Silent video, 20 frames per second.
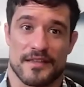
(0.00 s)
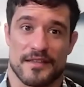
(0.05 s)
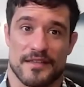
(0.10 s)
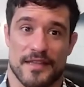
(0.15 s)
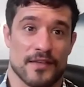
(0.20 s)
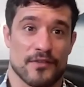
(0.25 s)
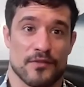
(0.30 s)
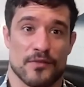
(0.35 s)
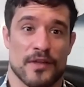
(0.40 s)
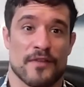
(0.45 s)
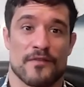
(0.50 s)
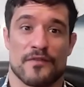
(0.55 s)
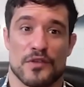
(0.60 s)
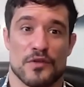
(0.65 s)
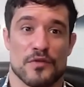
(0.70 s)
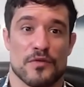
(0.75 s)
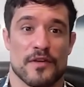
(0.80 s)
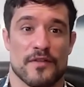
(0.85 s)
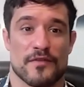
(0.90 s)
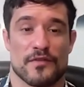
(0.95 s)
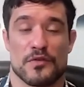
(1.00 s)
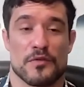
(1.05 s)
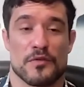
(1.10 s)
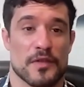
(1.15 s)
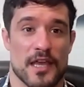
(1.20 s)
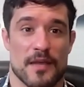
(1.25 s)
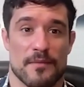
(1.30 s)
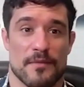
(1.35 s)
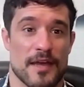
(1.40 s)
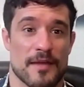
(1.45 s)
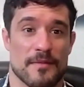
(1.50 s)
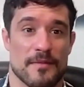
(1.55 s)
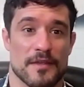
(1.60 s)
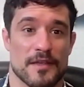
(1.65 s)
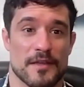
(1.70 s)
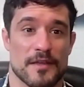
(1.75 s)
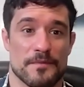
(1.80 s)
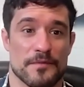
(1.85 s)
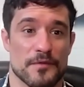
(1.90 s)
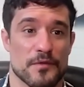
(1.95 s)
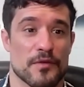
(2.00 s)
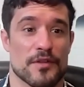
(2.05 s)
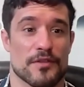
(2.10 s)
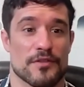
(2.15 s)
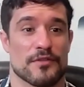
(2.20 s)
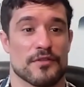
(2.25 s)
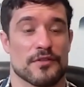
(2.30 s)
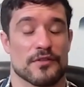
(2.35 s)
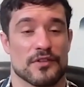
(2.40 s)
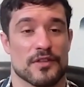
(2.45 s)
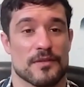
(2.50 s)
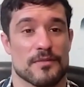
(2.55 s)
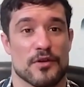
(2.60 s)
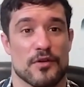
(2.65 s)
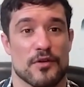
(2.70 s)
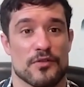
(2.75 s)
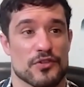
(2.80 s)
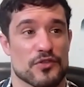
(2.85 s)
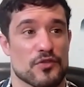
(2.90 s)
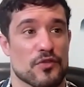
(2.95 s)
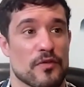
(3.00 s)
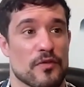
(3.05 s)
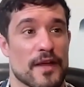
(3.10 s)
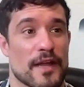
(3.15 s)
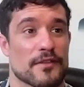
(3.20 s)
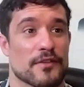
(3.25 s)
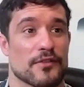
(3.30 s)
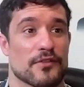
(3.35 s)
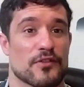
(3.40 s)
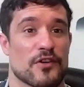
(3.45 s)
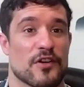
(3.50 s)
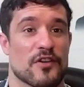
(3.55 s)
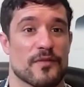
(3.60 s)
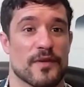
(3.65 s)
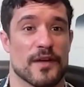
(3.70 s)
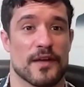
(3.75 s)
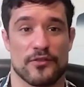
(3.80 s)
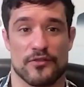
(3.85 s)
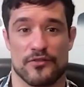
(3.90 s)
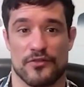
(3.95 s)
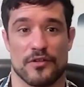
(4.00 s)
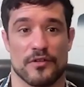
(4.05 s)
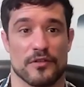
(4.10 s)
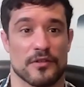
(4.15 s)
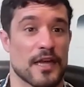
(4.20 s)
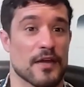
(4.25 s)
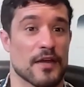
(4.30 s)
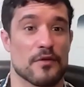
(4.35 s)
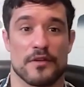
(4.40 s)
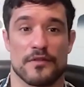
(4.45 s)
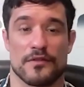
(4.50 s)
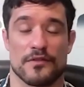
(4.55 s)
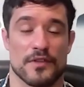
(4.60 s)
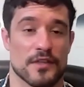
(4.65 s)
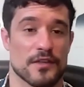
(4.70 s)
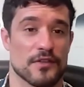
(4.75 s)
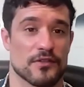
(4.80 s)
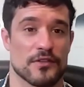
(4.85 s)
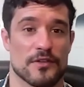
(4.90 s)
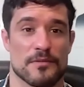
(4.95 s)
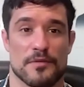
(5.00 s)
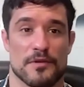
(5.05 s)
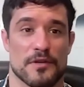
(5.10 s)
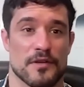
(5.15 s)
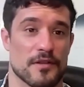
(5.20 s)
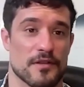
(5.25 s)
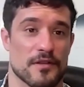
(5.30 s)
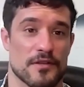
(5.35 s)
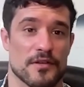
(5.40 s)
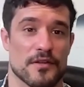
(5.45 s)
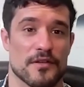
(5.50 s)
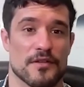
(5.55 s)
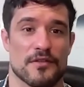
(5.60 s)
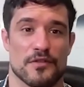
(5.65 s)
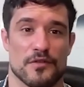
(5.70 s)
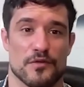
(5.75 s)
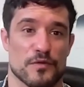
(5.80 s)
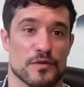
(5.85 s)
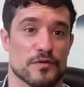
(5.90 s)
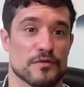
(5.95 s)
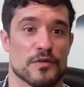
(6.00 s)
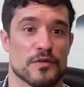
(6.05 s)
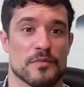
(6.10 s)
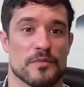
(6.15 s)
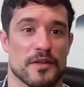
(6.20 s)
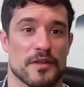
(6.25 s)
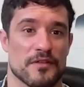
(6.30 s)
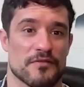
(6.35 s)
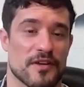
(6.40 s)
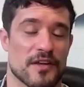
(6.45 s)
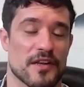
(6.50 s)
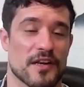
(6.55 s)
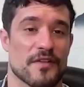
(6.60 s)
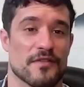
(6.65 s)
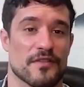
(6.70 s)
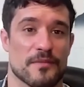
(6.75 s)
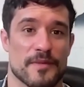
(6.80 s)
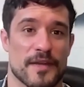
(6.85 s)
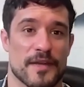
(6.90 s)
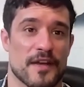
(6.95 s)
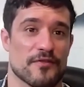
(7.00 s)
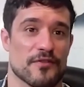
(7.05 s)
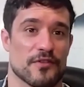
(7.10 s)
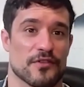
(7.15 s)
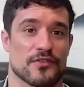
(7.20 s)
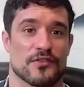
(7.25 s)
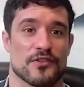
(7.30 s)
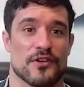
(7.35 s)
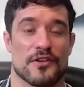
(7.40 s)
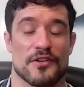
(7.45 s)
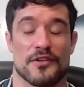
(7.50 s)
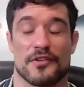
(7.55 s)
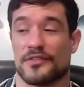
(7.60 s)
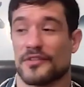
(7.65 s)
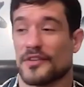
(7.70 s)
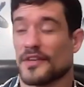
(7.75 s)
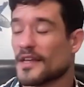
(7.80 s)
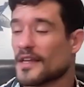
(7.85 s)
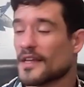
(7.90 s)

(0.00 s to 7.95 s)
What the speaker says: That's why if you came at me with the sleep coach school at the start of my struggle, I would have easily put in the woo woo bin right off the bat for starters.